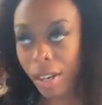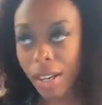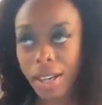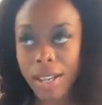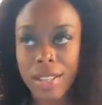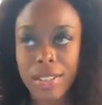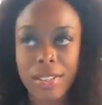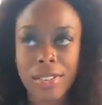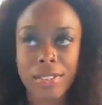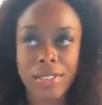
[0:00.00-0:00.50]

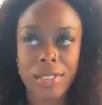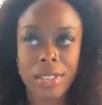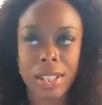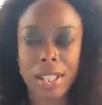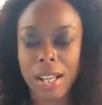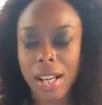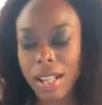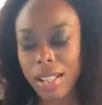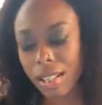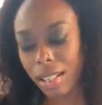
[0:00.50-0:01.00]
Vosh,
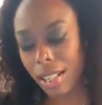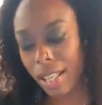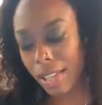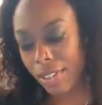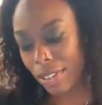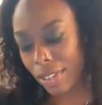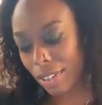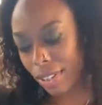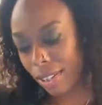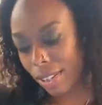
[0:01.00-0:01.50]
the Goth
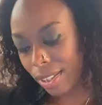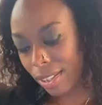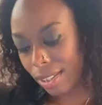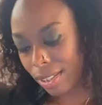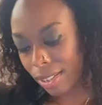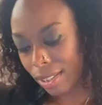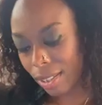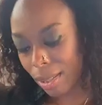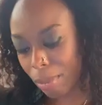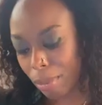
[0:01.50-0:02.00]

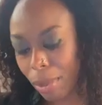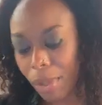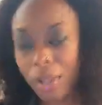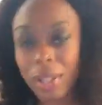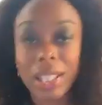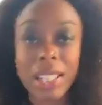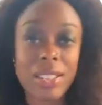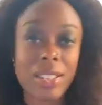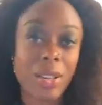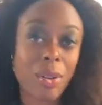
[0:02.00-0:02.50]
Legends,
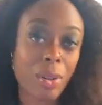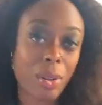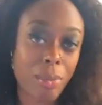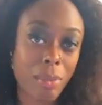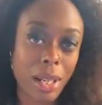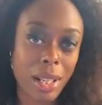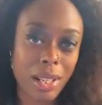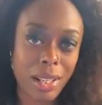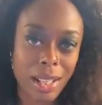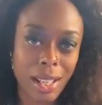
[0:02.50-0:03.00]
Pearl and
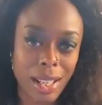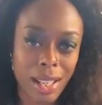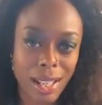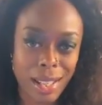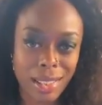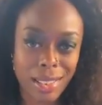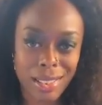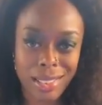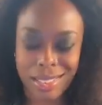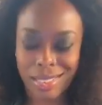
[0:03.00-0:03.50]
Total
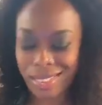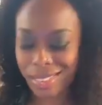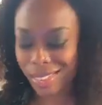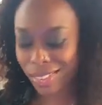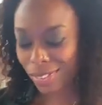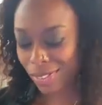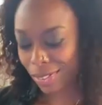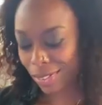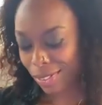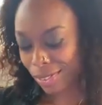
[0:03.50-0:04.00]
Maniac.
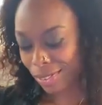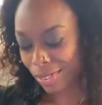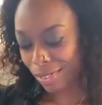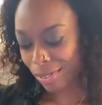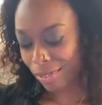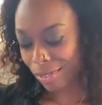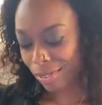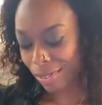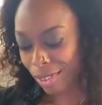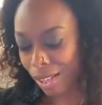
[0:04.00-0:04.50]

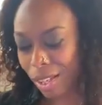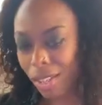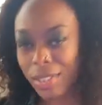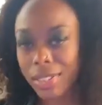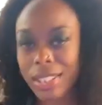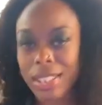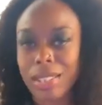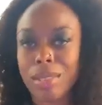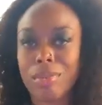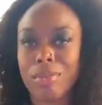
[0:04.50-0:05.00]

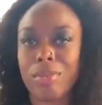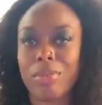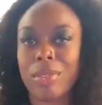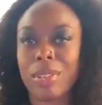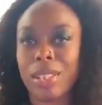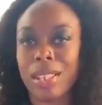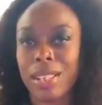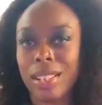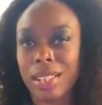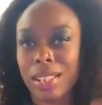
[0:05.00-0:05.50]
All
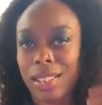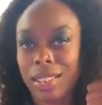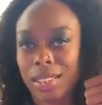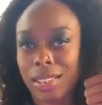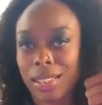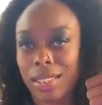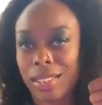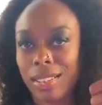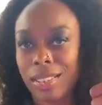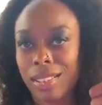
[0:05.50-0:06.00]
DMV,
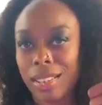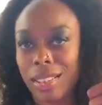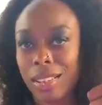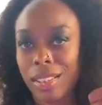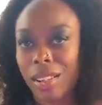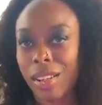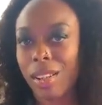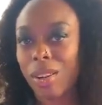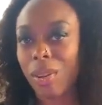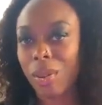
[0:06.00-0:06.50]

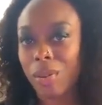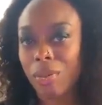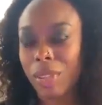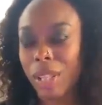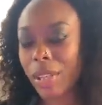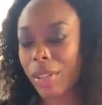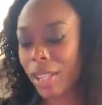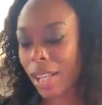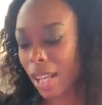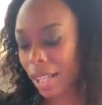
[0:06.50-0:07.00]
all
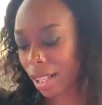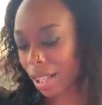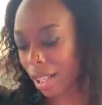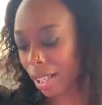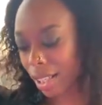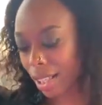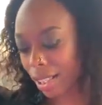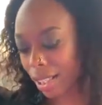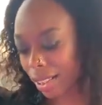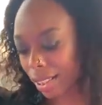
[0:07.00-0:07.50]
very
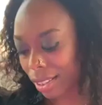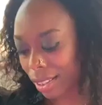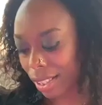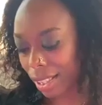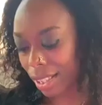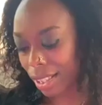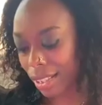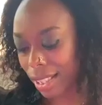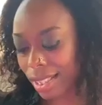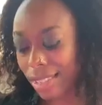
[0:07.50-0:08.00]
iconic,
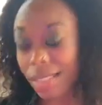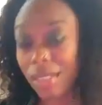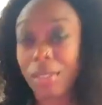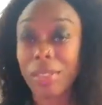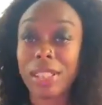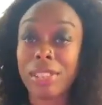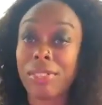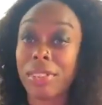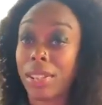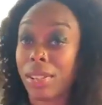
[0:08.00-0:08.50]
and that's at
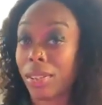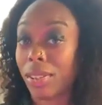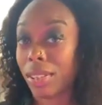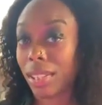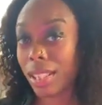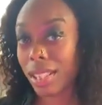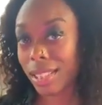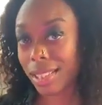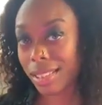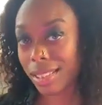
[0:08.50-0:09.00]
Holy
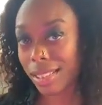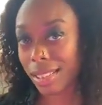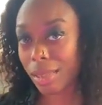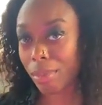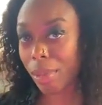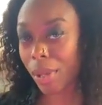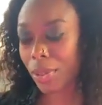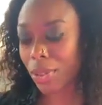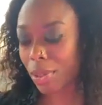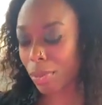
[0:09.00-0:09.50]
Frijoles
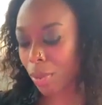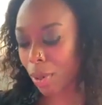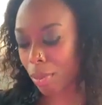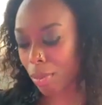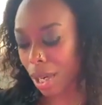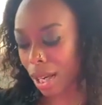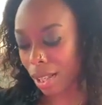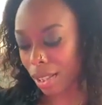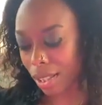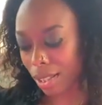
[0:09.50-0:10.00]
in
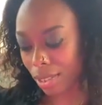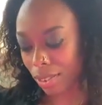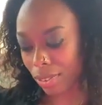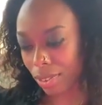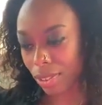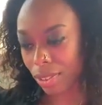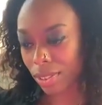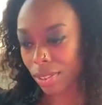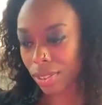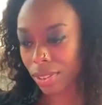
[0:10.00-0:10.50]
Baltimore, Maryland.